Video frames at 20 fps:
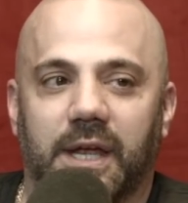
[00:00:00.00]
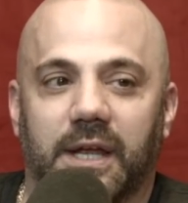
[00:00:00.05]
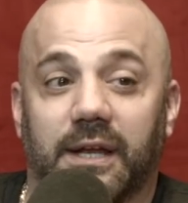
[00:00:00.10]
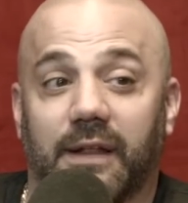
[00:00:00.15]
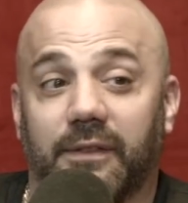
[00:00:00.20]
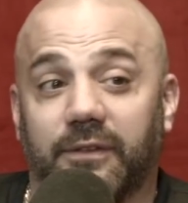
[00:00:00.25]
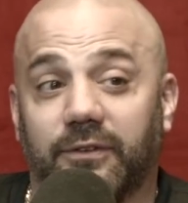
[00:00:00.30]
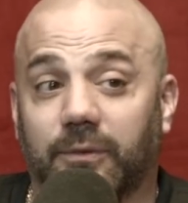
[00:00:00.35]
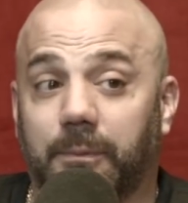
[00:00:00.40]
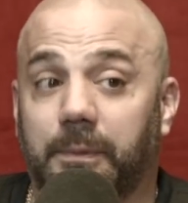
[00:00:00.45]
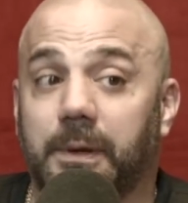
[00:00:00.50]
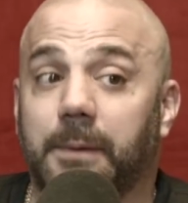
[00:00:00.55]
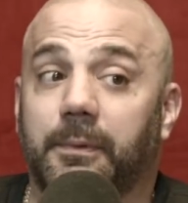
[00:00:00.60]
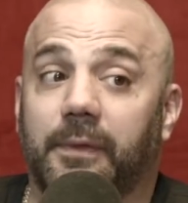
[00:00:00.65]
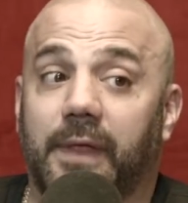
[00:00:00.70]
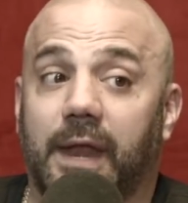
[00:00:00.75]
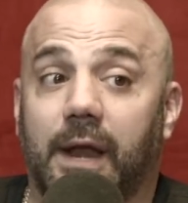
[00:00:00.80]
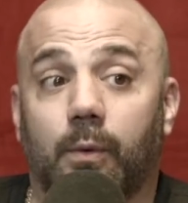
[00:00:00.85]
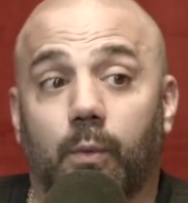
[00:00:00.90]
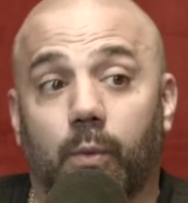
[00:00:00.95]
Now, these are people
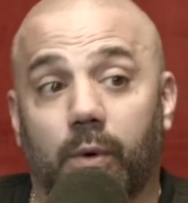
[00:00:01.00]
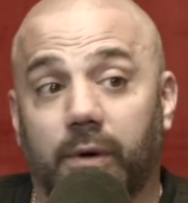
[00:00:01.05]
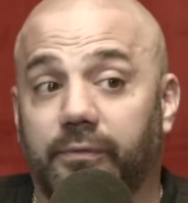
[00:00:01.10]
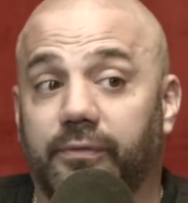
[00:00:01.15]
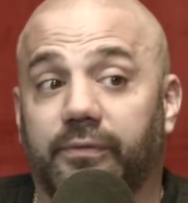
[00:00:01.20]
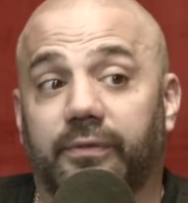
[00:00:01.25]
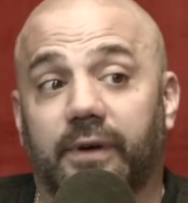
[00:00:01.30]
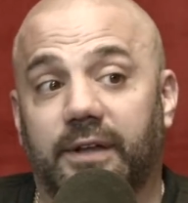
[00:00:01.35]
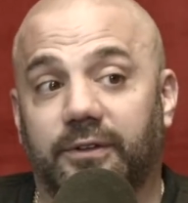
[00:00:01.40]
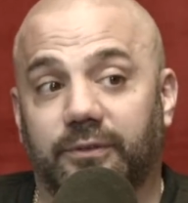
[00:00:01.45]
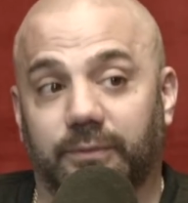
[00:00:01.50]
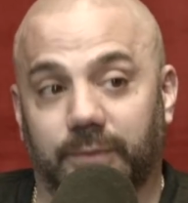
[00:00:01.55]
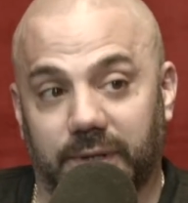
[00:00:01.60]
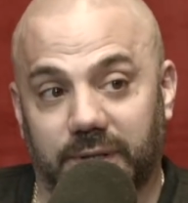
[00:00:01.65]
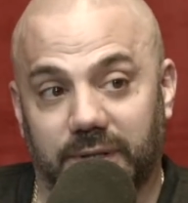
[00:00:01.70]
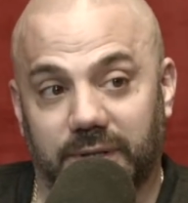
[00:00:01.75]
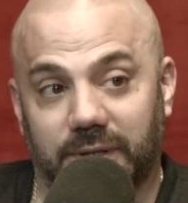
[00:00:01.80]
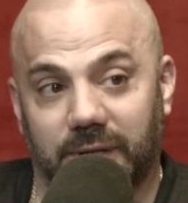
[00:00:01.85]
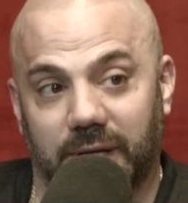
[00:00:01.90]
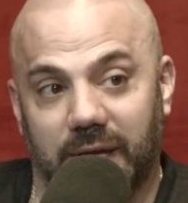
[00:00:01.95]
that I weren't friends with,
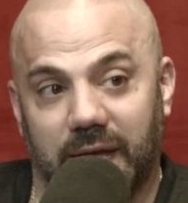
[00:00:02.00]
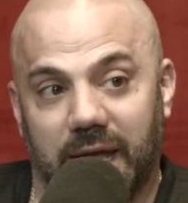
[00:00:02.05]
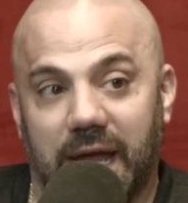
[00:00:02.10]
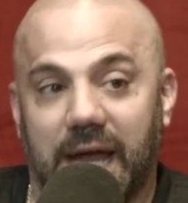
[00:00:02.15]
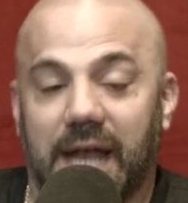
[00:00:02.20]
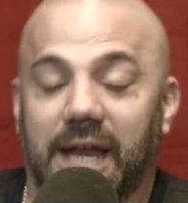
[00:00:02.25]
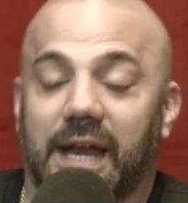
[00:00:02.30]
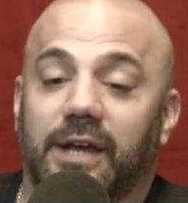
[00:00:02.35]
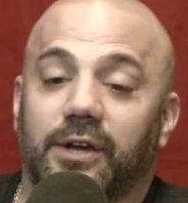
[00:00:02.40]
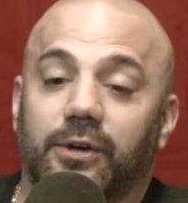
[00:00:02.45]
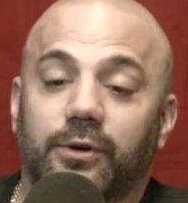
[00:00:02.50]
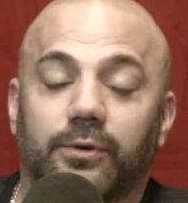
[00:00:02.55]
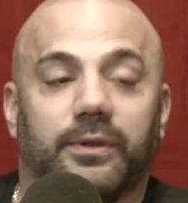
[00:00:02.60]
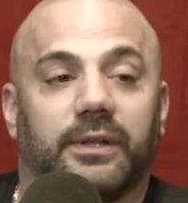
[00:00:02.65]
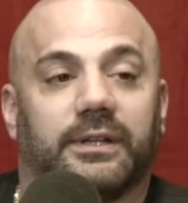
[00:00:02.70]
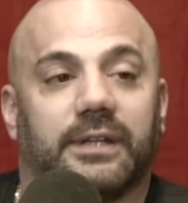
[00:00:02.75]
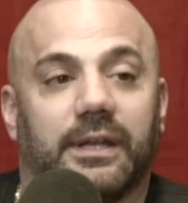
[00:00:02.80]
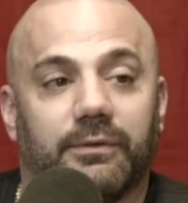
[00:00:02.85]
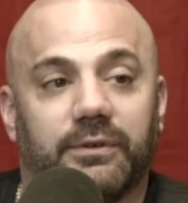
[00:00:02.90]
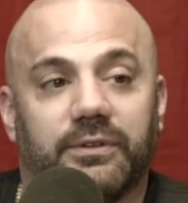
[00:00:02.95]
and I knew
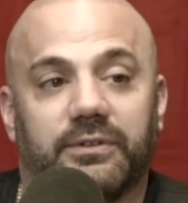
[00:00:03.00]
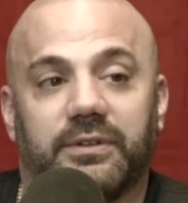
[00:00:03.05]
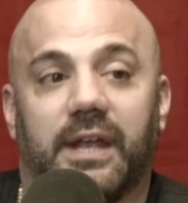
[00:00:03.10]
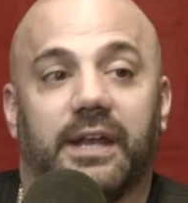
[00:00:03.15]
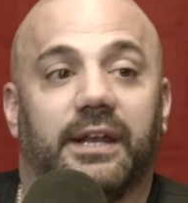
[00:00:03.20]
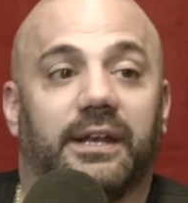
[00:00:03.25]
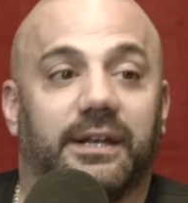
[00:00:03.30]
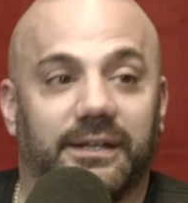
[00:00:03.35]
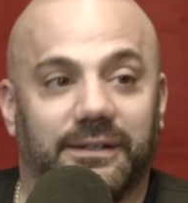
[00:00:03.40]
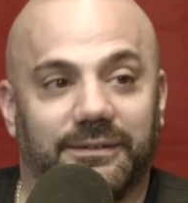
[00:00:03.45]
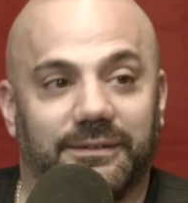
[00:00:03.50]
that they resented it.